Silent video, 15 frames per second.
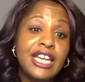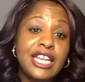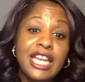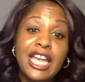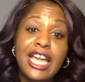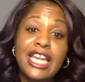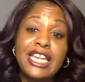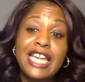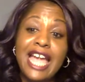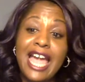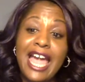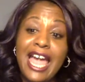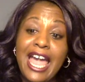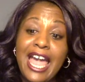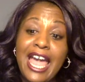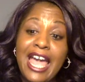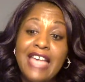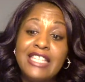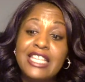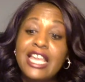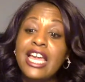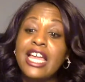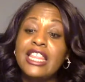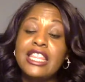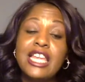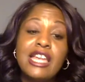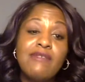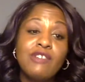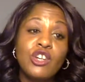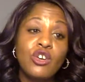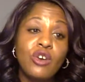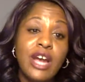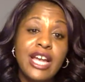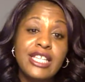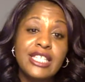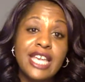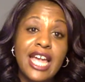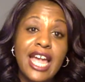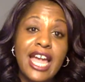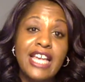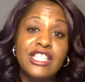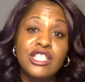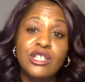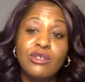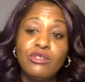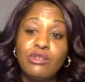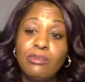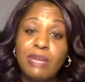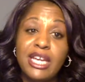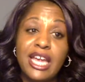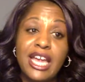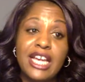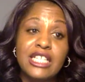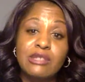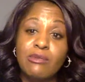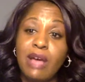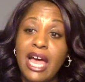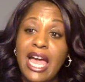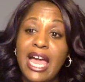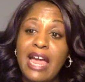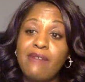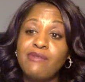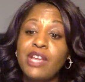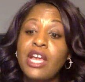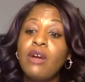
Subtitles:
Get your ass and leave your crazy ass soon to be ex-wife